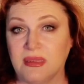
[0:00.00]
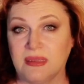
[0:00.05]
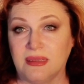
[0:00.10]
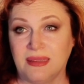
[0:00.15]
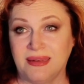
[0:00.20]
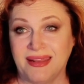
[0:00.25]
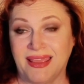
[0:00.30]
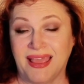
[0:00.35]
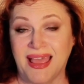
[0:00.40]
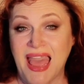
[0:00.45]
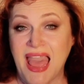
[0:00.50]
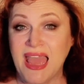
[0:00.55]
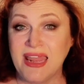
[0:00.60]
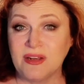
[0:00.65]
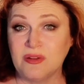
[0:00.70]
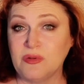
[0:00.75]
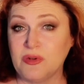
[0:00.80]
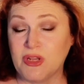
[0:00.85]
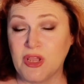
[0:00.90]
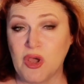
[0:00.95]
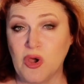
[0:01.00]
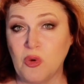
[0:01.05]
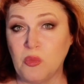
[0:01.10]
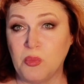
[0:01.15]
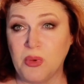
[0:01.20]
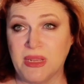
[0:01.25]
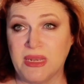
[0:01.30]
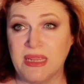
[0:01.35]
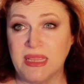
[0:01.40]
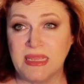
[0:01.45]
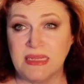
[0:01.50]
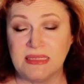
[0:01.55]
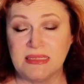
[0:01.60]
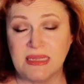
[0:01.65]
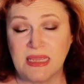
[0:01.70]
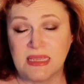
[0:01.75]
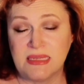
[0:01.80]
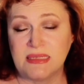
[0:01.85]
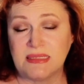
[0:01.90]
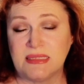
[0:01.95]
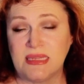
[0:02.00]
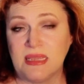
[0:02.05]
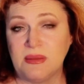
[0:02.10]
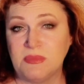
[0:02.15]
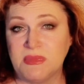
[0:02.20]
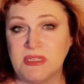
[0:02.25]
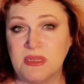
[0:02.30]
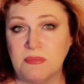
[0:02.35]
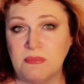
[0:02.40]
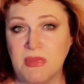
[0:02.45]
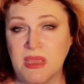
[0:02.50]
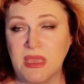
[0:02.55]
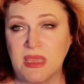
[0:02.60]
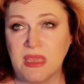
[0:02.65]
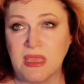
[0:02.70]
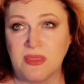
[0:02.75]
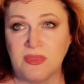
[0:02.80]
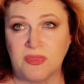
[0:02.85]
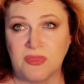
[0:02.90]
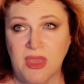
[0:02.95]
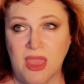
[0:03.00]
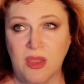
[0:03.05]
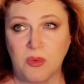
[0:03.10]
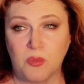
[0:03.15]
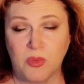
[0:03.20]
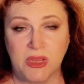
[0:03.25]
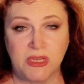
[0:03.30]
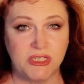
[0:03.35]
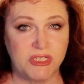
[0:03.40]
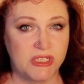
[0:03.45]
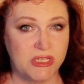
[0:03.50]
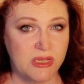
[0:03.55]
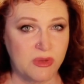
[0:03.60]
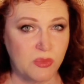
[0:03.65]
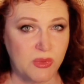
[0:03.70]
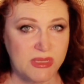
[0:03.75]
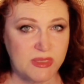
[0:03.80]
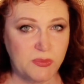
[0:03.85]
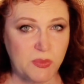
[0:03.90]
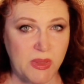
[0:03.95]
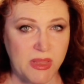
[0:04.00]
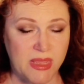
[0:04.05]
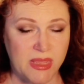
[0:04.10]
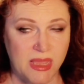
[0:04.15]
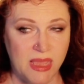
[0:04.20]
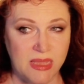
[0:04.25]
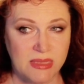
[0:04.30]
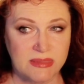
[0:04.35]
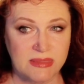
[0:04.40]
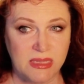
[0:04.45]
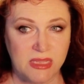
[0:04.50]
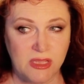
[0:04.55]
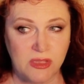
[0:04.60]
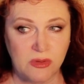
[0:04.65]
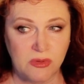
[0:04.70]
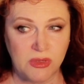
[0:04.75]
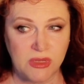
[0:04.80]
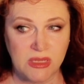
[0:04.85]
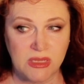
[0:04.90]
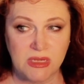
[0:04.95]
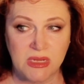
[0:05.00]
Now, I don't know, but it does seem to me that when she was being executed,